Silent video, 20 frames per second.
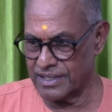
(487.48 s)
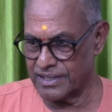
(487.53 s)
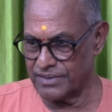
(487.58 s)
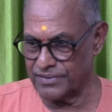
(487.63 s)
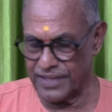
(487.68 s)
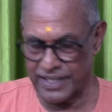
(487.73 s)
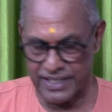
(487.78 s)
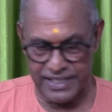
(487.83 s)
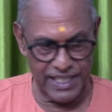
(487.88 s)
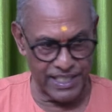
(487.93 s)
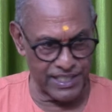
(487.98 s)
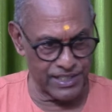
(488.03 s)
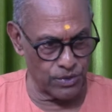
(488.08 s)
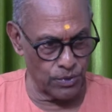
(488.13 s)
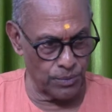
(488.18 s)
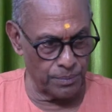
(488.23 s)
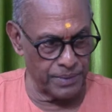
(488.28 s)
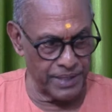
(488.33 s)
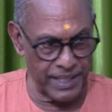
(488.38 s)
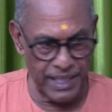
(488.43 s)
where there is
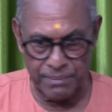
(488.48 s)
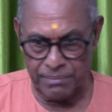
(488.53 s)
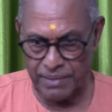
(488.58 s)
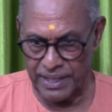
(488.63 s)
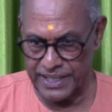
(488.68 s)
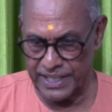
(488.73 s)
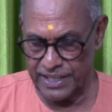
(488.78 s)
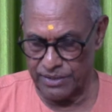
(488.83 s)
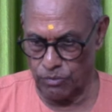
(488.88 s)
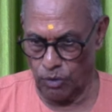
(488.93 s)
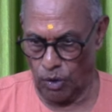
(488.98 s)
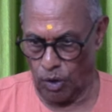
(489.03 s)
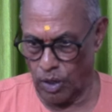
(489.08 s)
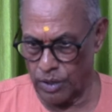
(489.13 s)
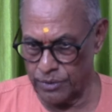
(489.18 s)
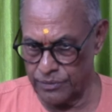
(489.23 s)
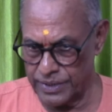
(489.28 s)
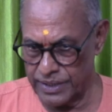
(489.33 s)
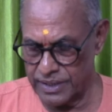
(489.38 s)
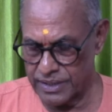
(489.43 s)
no me and mine
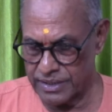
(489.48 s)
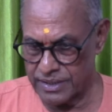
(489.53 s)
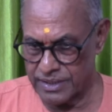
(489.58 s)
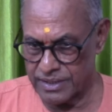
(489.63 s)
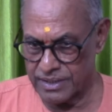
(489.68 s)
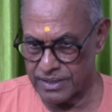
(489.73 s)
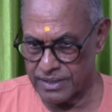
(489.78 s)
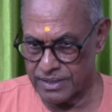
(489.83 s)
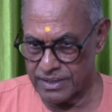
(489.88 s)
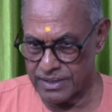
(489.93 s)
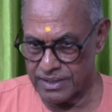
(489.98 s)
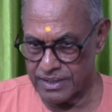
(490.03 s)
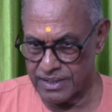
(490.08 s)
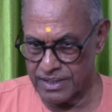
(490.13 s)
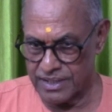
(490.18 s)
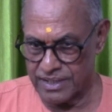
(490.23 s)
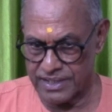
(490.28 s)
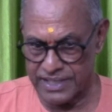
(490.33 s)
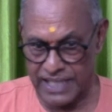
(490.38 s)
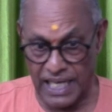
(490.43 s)
involved,
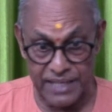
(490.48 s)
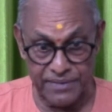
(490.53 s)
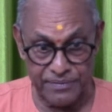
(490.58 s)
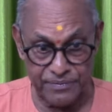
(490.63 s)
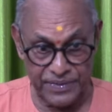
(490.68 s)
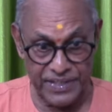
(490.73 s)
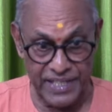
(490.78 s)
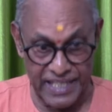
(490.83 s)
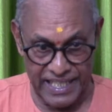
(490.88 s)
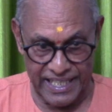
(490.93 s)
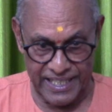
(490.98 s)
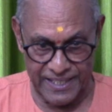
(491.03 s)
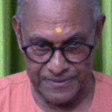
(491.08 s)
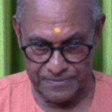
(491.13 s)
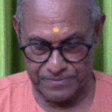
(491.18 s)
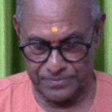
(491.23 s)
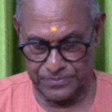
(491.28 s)
that feeling.